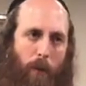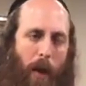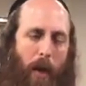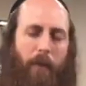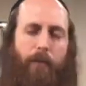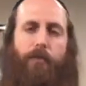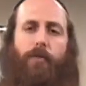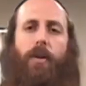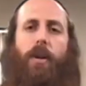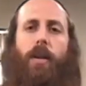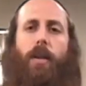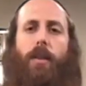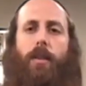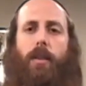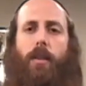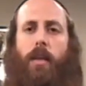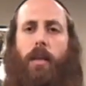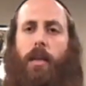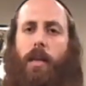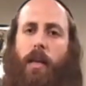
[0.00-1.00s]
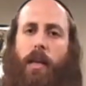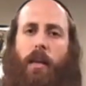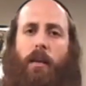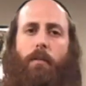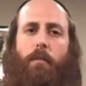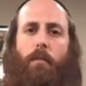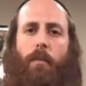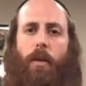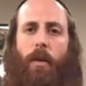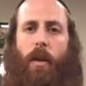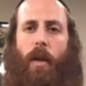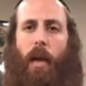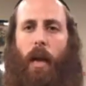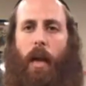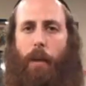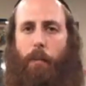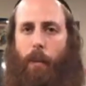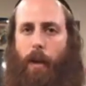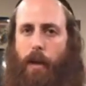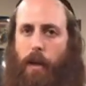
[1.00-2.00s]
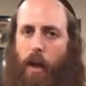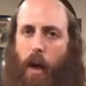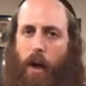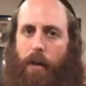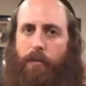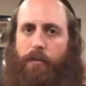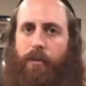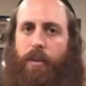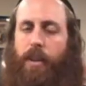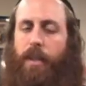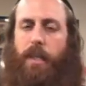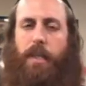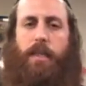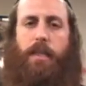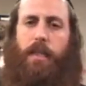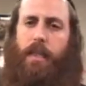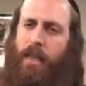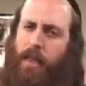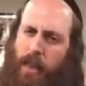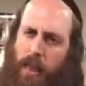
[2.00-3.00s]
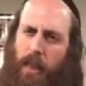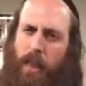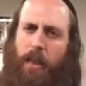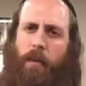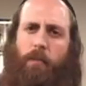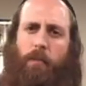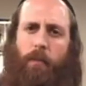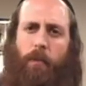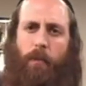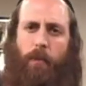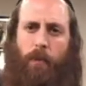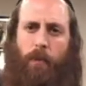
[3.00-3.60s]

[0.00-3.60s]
my faith in him and my confidence in him,